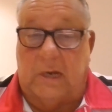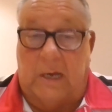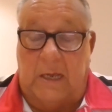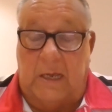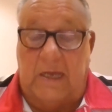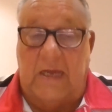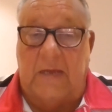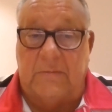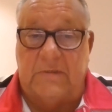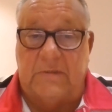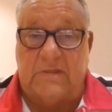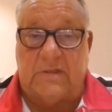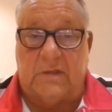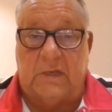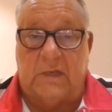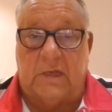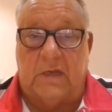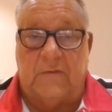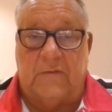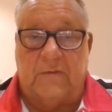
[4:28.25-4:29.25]
I am
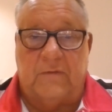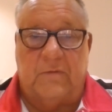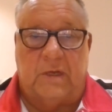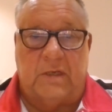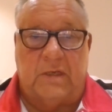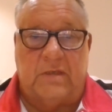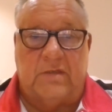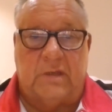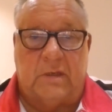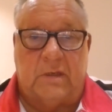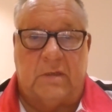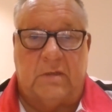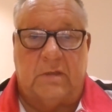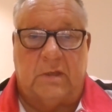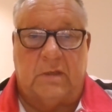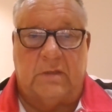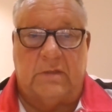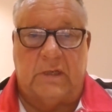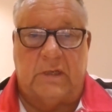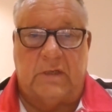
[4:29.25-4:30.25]
still overweight
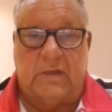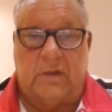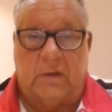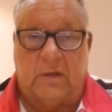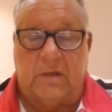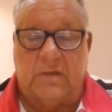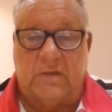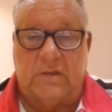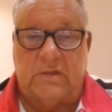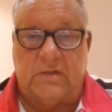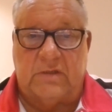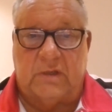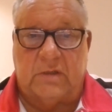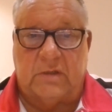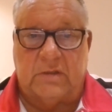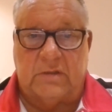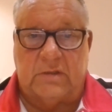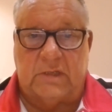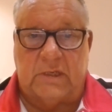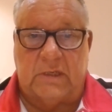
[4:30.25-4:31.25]
on, on technology
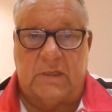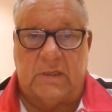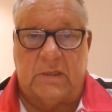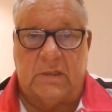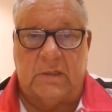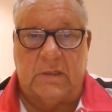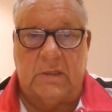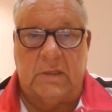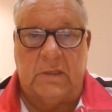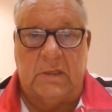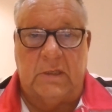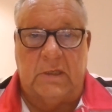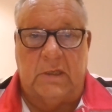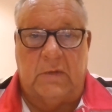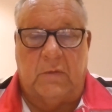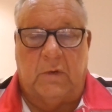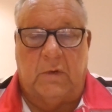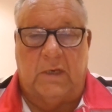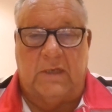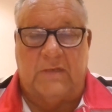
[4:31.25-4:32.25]
stocks. And
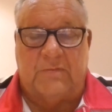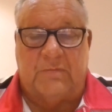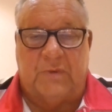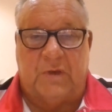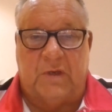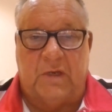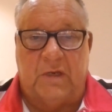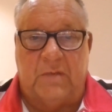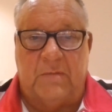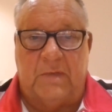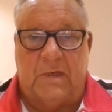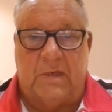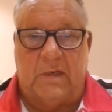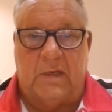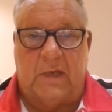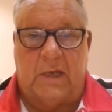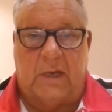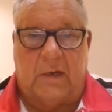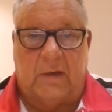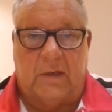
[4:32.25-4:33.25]
while it's burning me
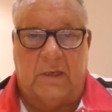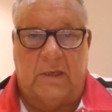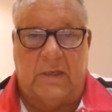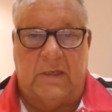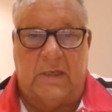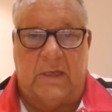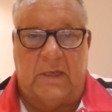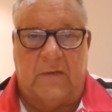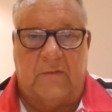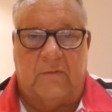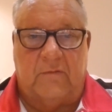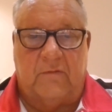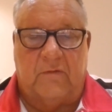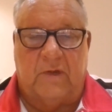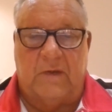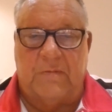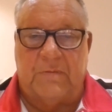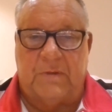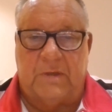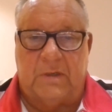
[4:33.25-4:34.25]
now, it can
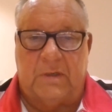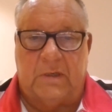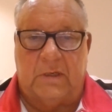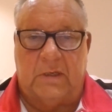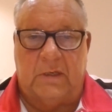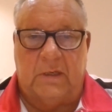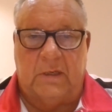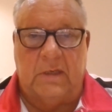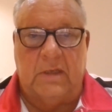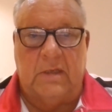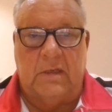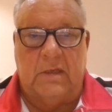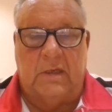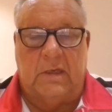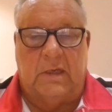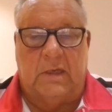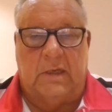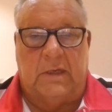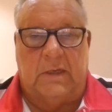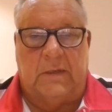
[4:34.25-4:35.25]
rapidly
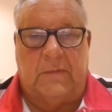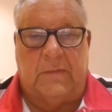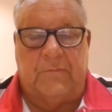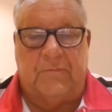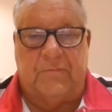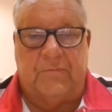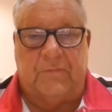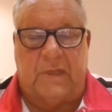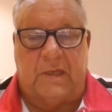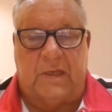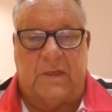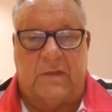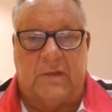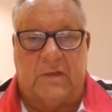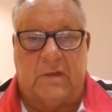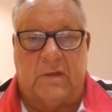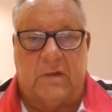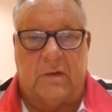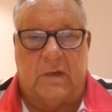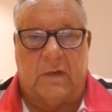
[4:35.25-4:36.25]
um,
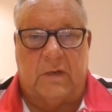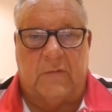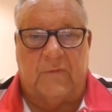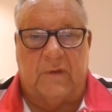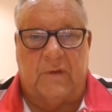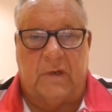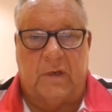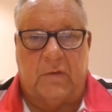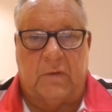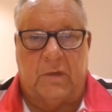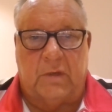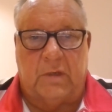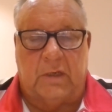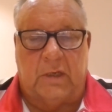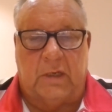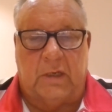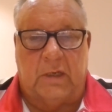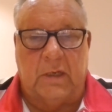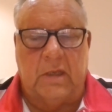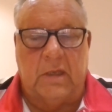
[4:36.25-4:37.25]
turn around very
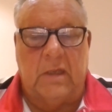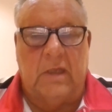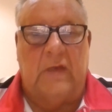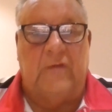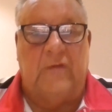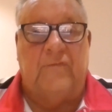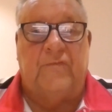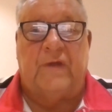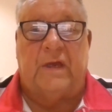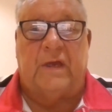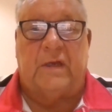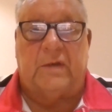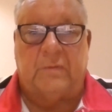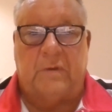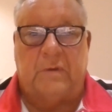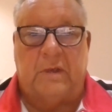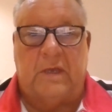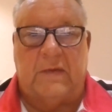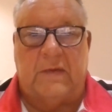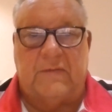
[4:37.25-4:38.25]
quickly. In
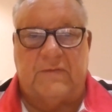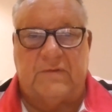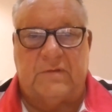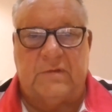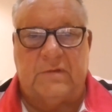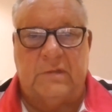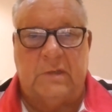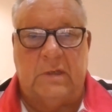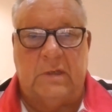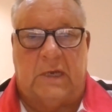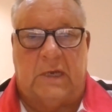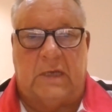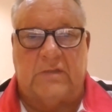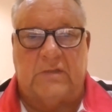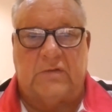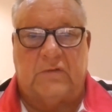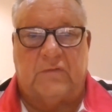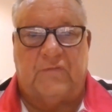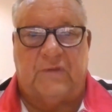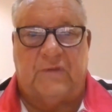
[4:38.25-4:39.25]
fact, we have,
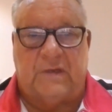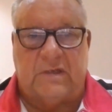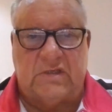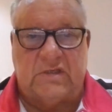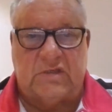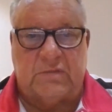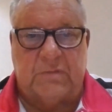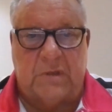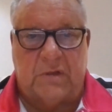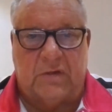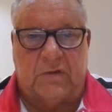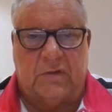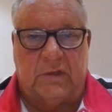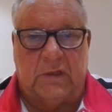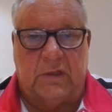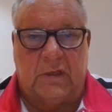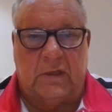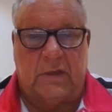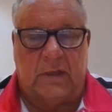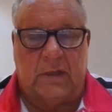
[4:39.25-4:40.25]
I saw Fundsmith,
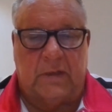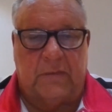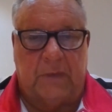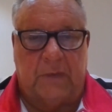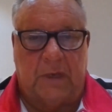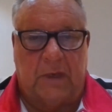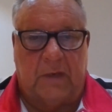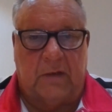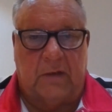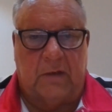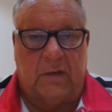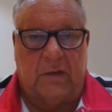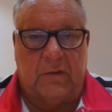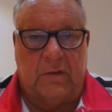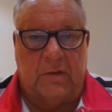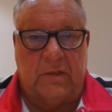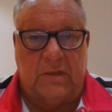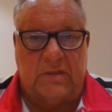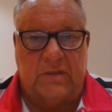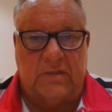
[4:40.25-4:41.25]
you know, that big
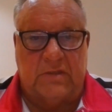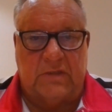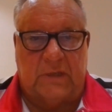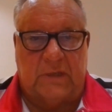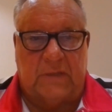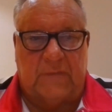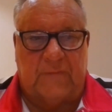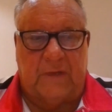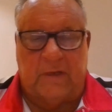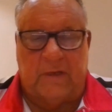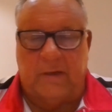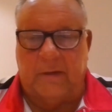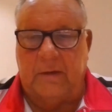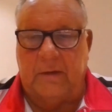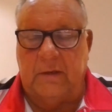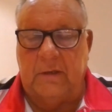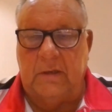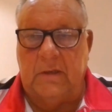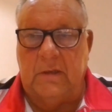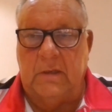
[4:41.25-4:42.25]
U S uh,
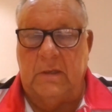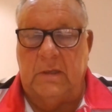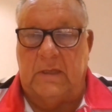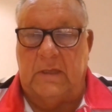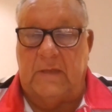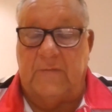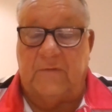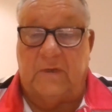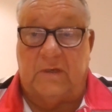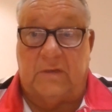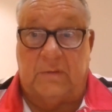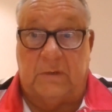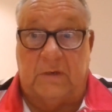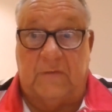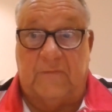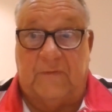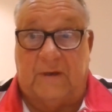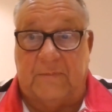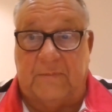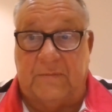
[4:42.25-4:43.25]
fund. They've got
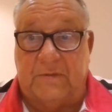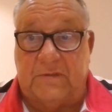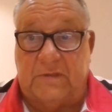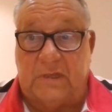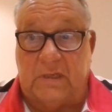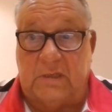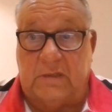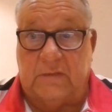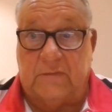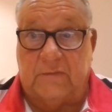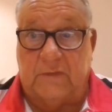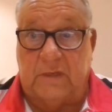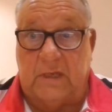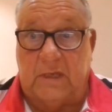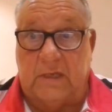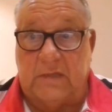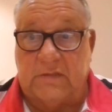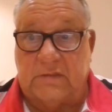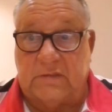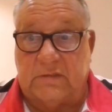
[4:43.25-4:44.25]
twenty-five percent of
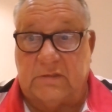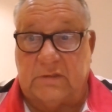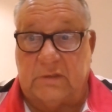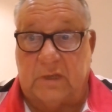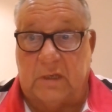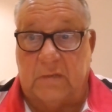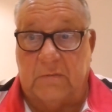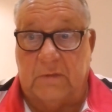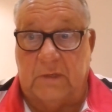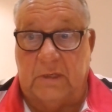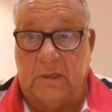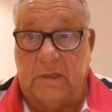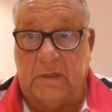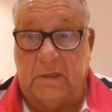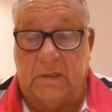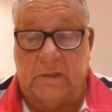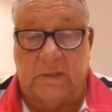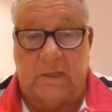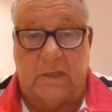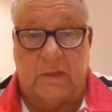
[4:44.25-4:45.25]
their assets globally
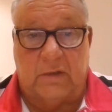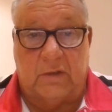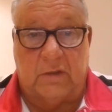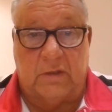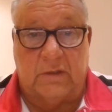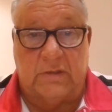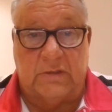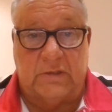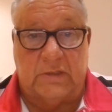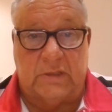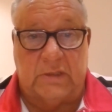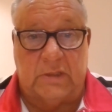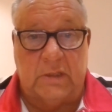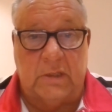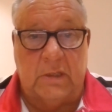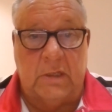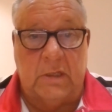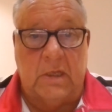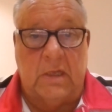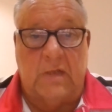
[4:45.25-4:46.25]
in, in technology.
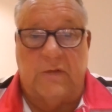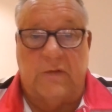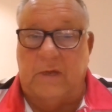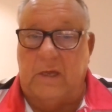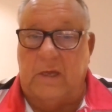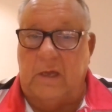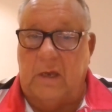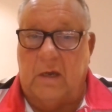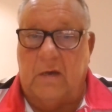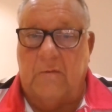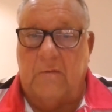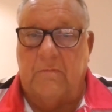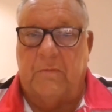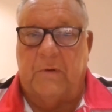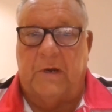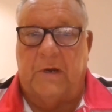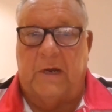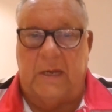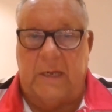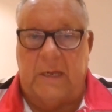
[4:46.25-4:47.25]
They
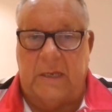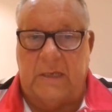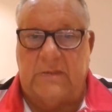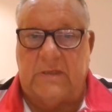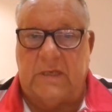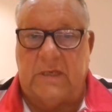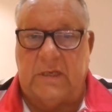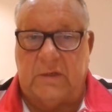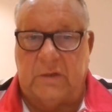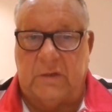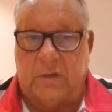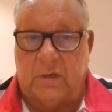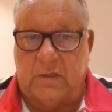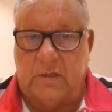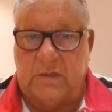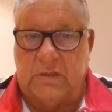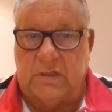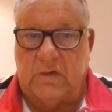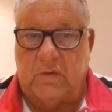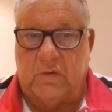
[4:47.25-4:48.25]
are buying
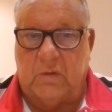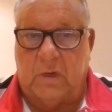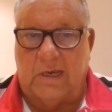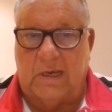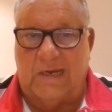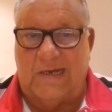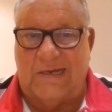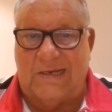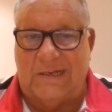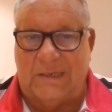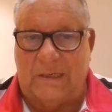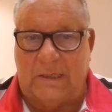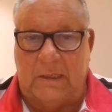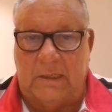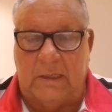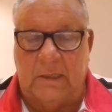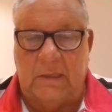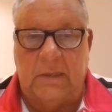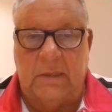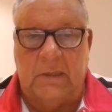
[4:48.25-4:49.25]
technology
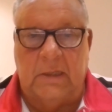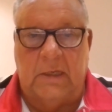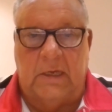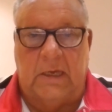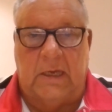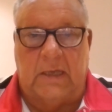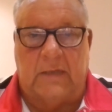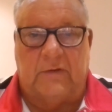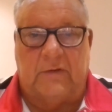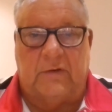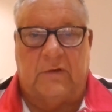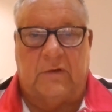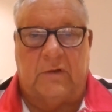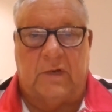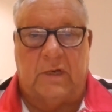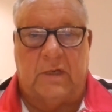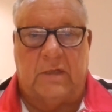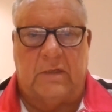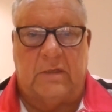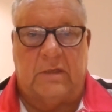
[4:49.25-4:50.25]
quietly at
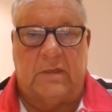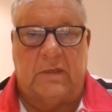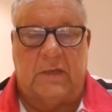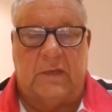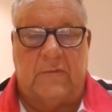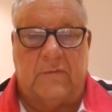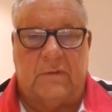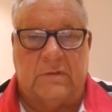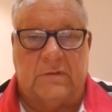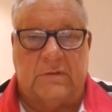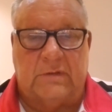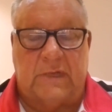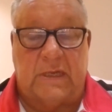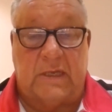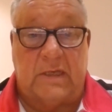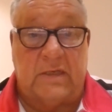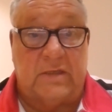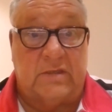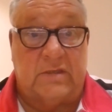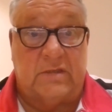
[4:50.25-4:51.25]
great levels.
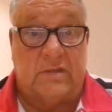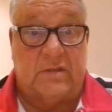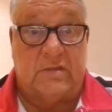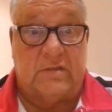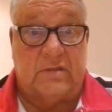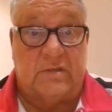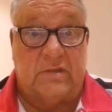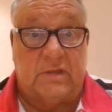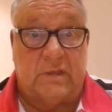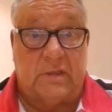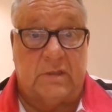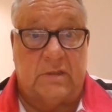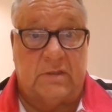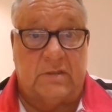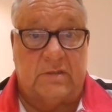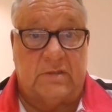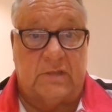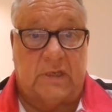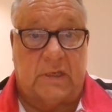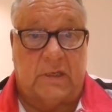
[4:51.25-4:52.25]
They
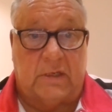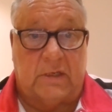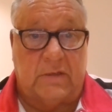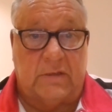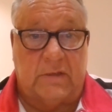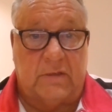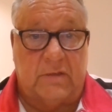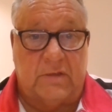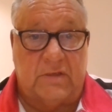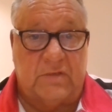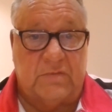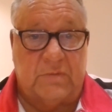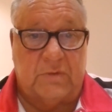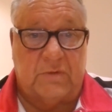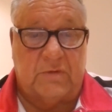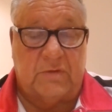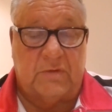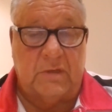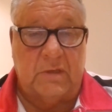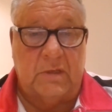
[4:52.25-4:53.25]
say, Terry
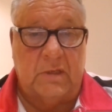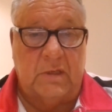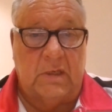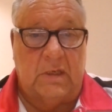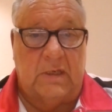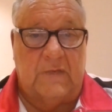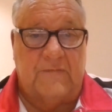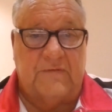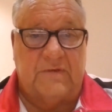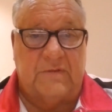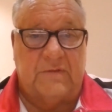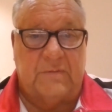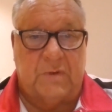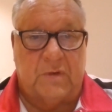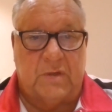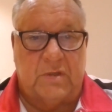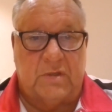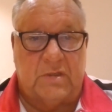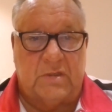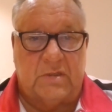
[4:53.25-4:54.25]
Smith lives in
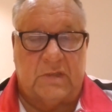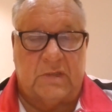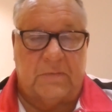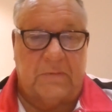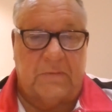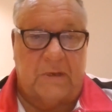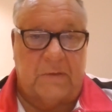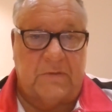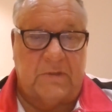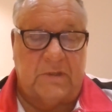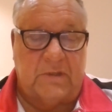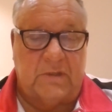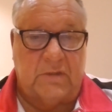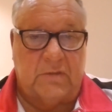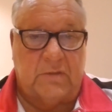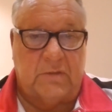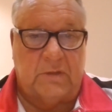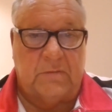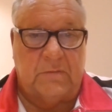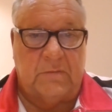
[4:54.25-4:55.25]
Mauritius. I bumped
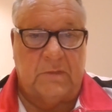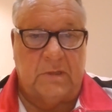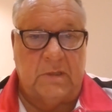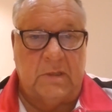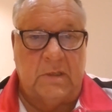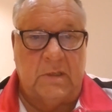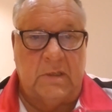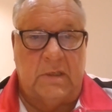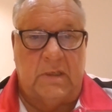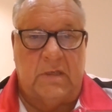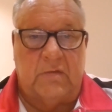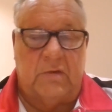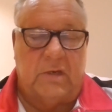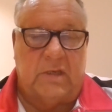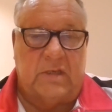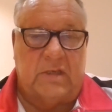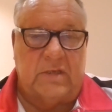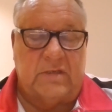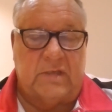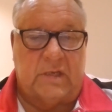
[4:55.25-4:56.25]
into him. He
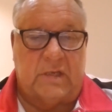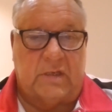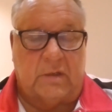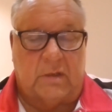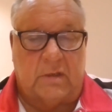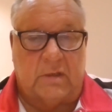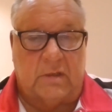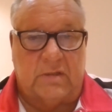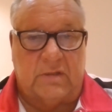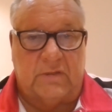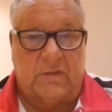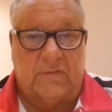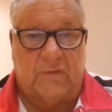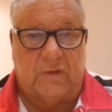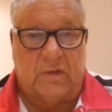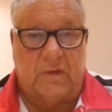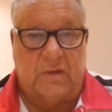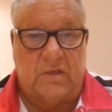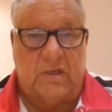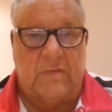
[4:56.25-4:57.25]
reckons technology is
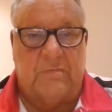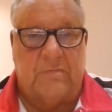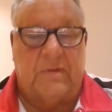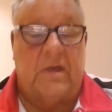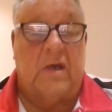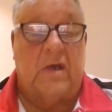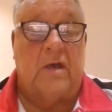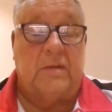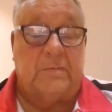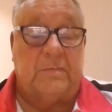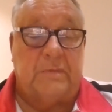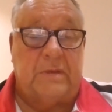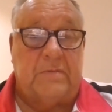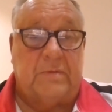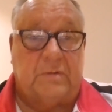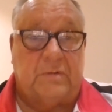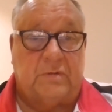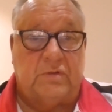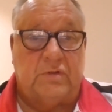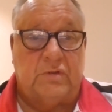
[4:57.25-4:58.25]
very cheap. There are other
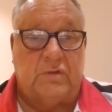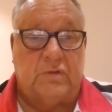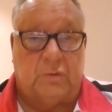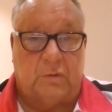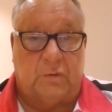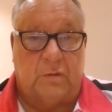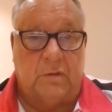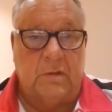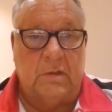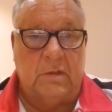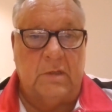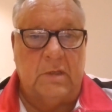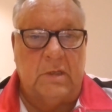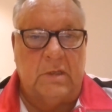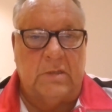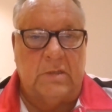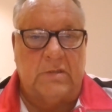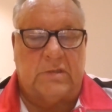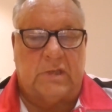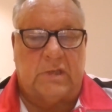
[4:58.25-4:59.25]
people too.
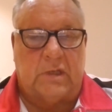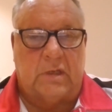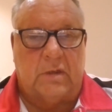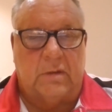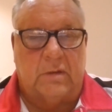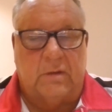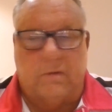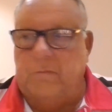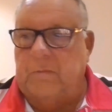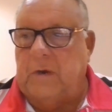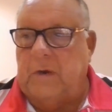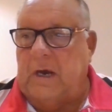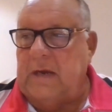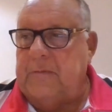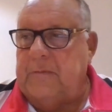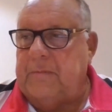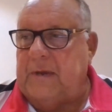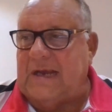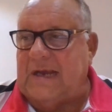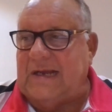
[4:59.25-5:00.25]
So
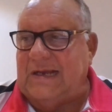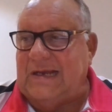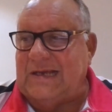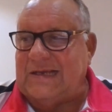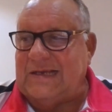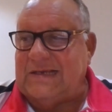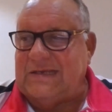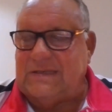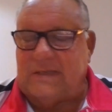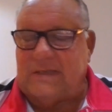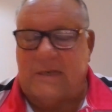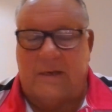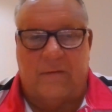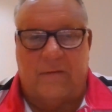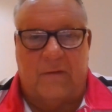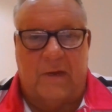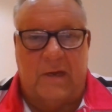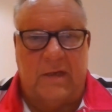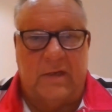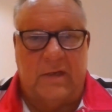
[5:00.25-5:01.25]
my bad luck is that
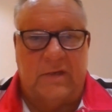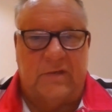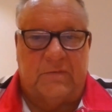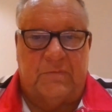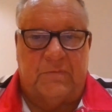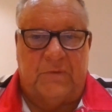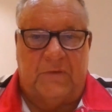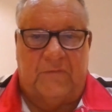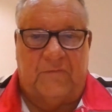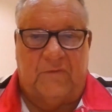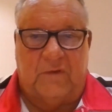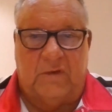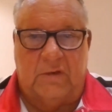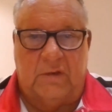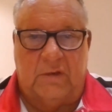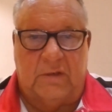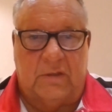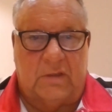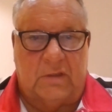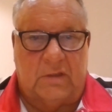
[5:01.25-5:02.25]
I ran into Piet
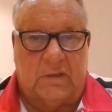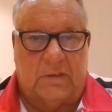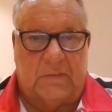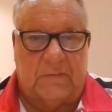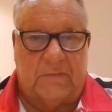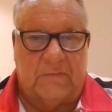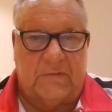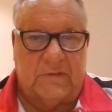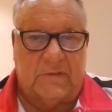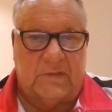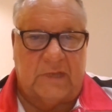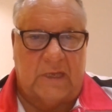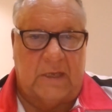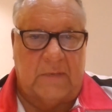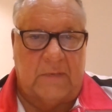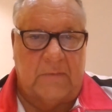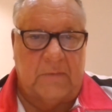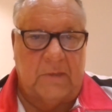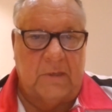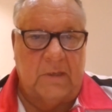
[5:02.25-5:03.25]
Viljoen at the top of his
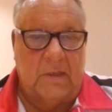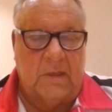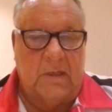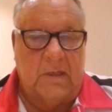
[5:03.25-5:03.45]
game.